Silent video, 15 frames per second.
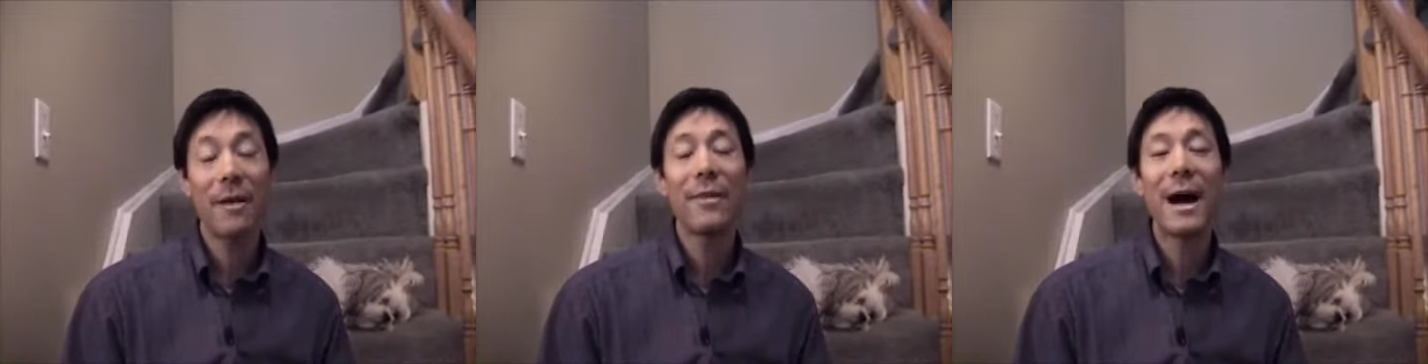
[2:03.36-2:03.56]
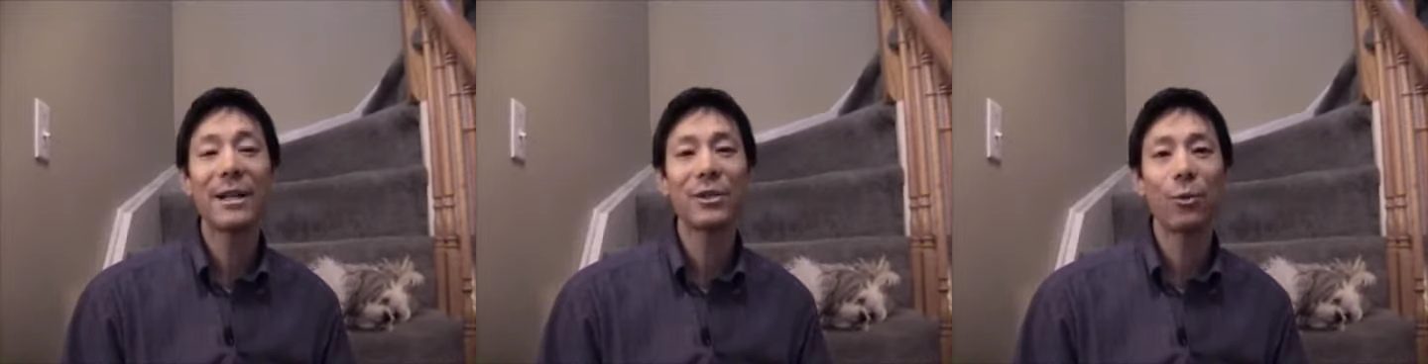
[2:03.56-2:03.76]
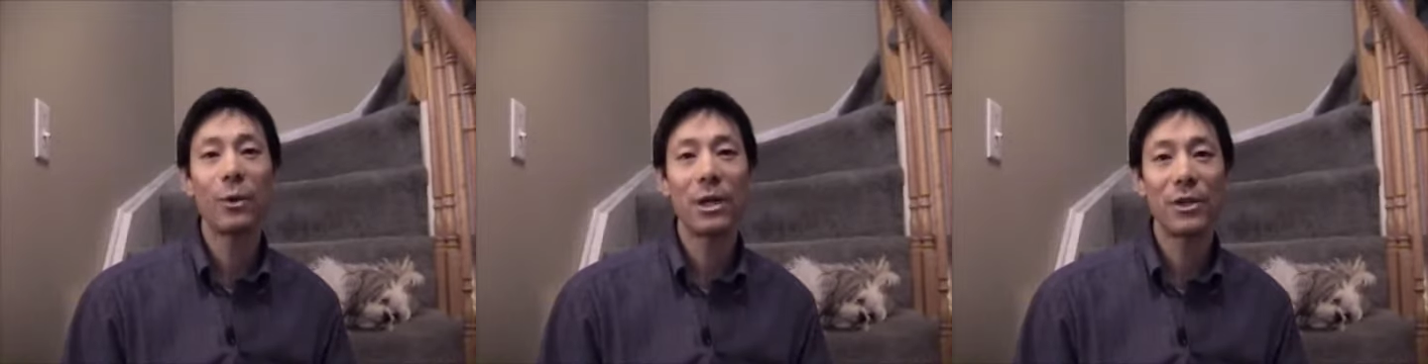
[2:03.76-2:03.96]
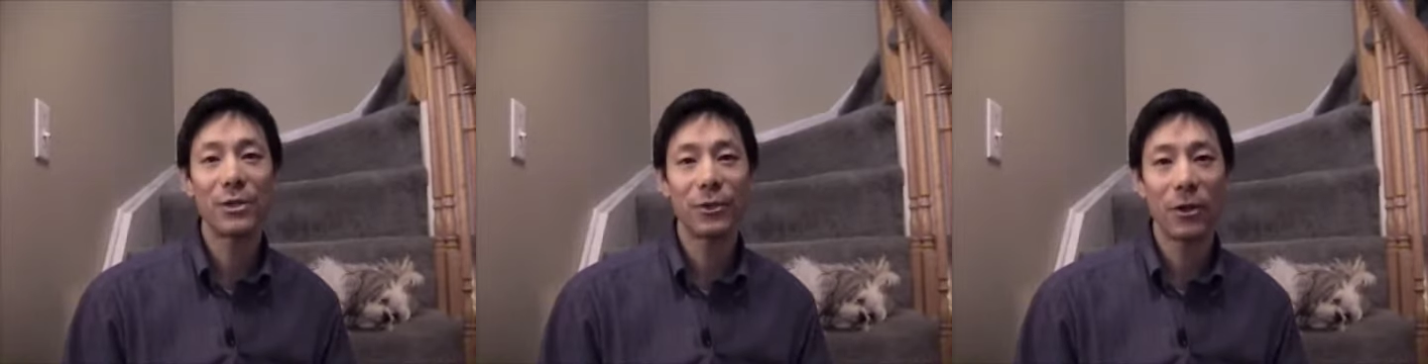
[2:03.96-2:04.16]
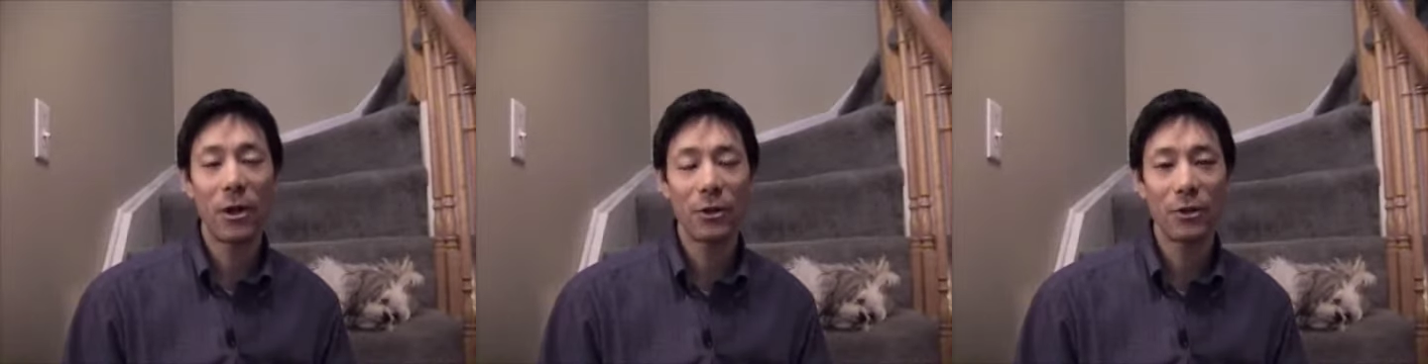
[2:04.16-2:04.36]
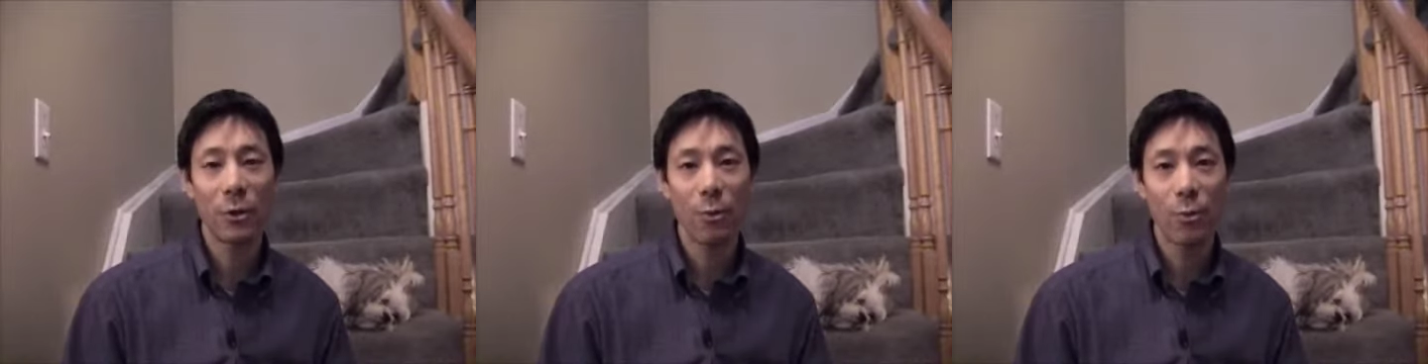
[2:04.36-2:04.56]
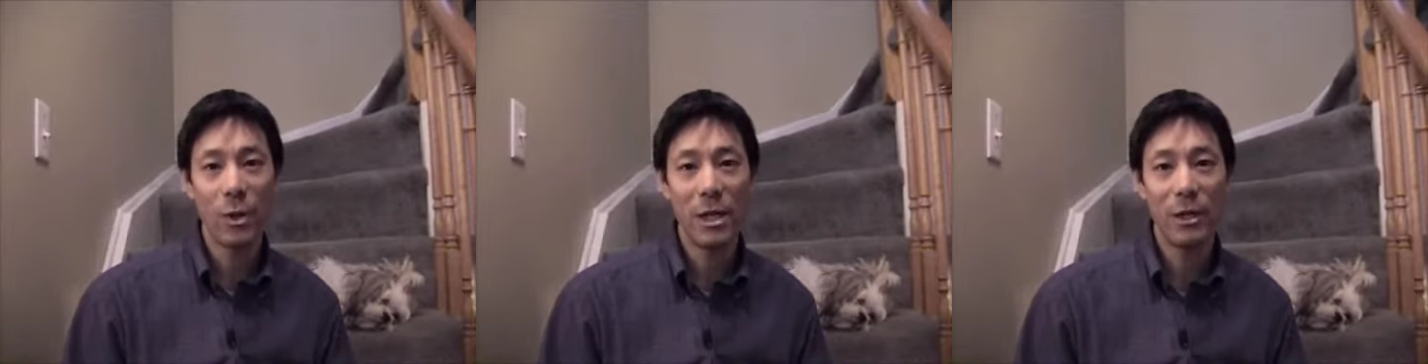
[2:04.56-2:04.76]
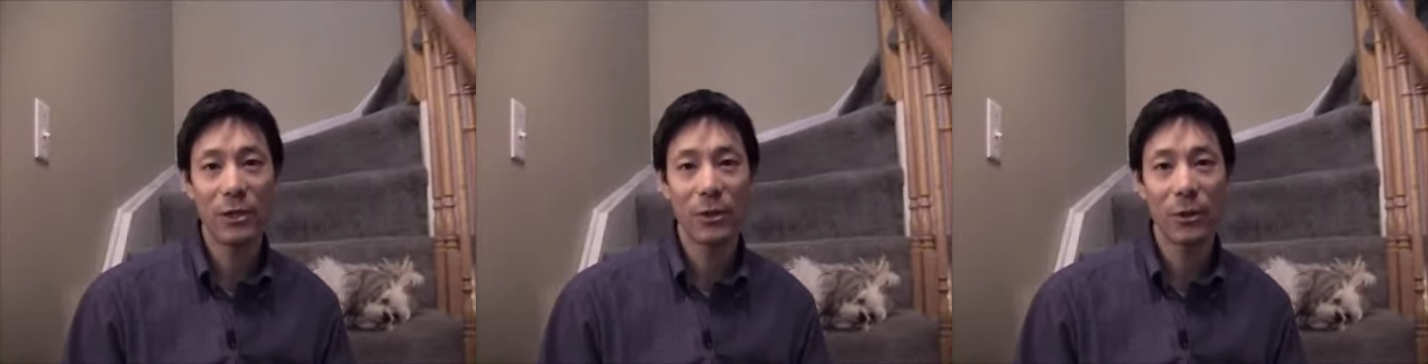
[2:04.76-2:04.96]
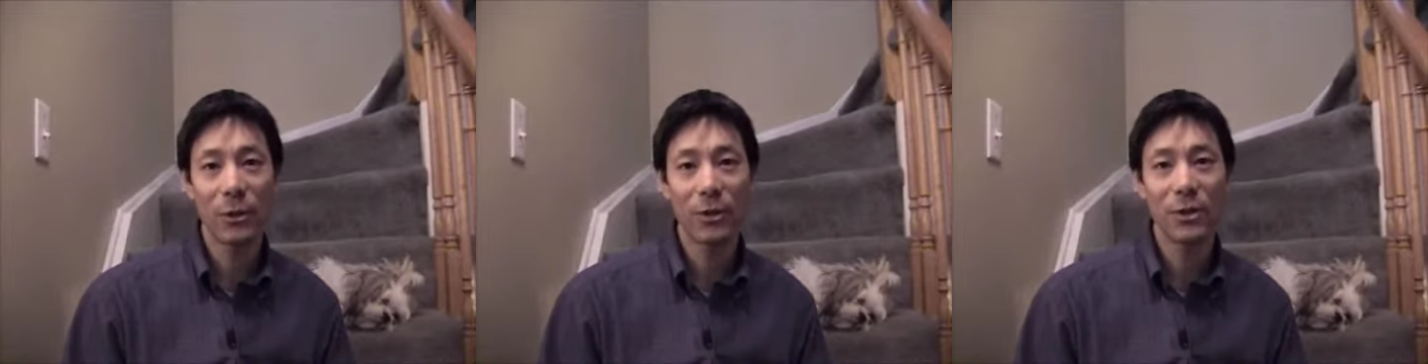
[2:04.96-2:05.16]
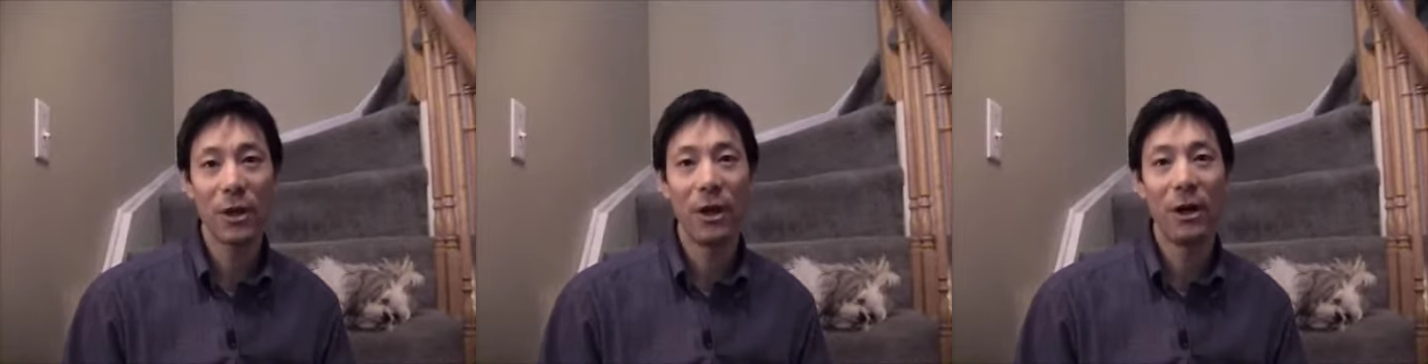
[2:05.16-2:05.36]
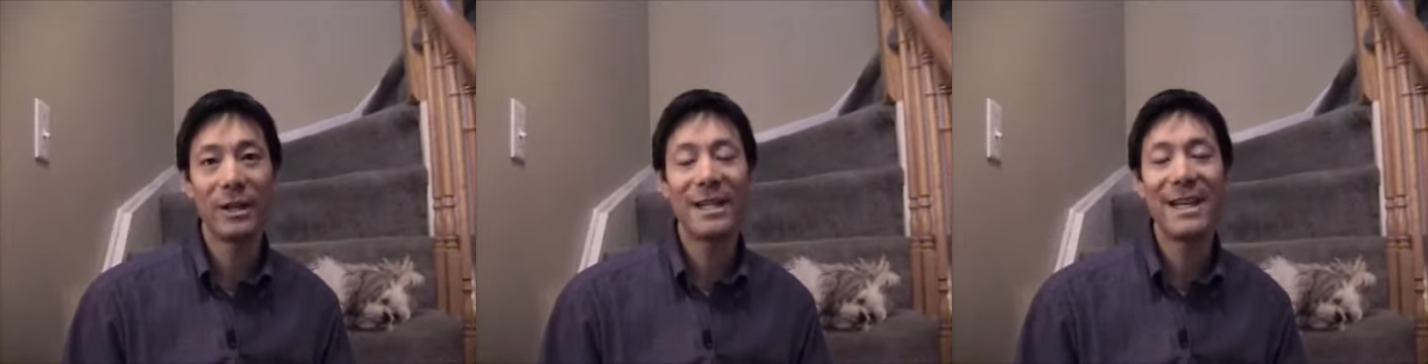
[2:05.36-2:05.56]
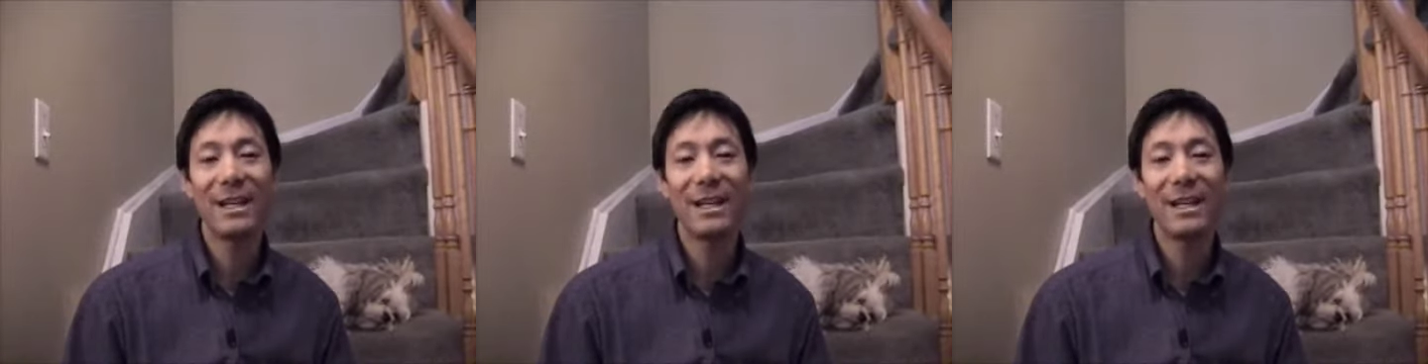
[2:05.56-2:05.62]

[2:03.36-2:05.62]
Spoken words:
That's when I started to research on